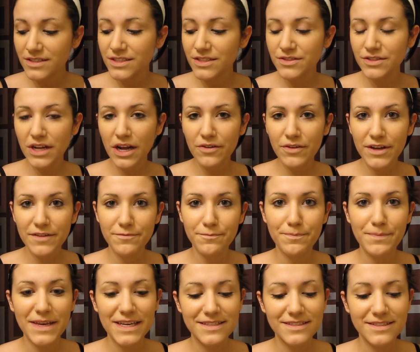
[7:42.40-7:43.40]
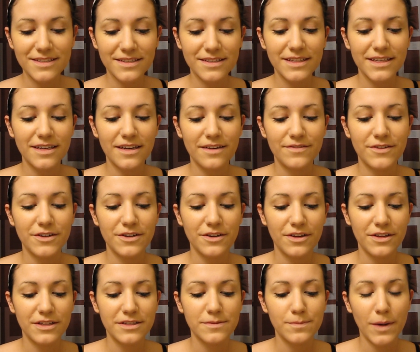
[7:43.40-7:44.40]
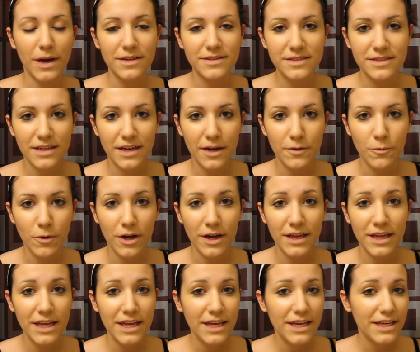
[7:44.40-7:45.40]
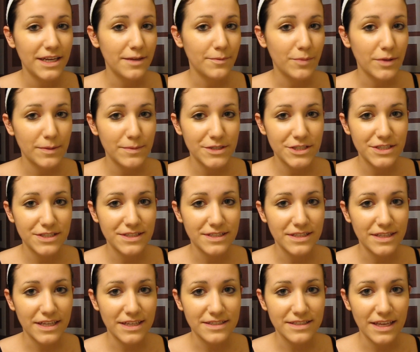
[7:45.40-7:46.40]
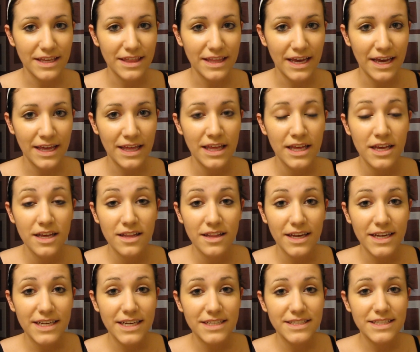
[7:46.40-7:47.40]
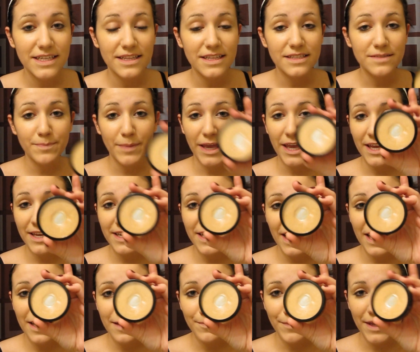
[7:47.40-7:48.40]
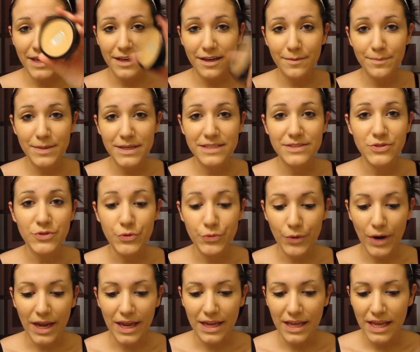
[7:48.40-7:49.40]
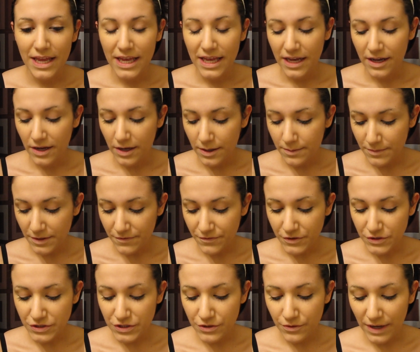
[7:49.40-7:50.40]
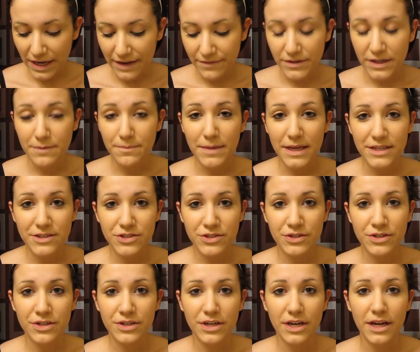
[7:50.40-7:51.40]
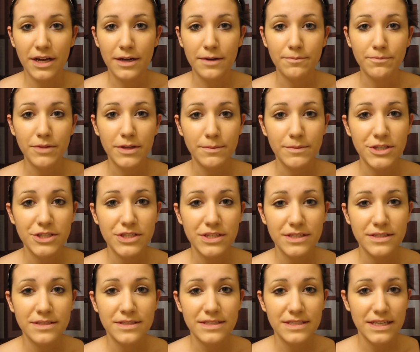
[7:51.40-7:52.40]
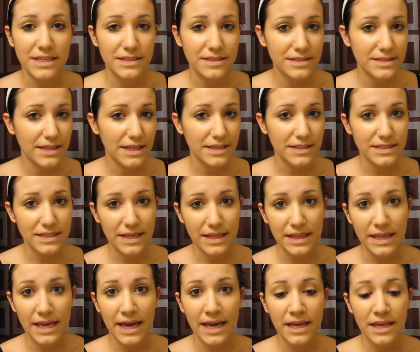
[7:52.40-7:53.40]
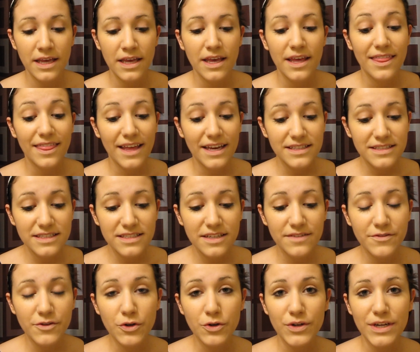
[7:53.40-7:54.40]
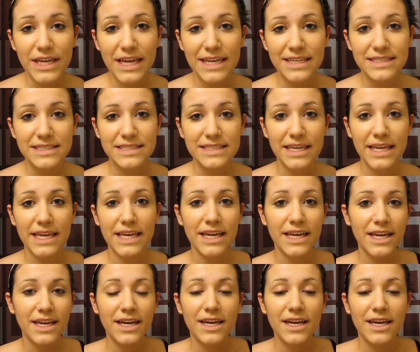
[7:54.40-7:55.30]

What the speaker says: So now I've basically covered all the spots that I want, any blemishes and things like that. Like I said, this pancake makeup is great. If you do have any major blemishes, zits, things like that, that stuff creates like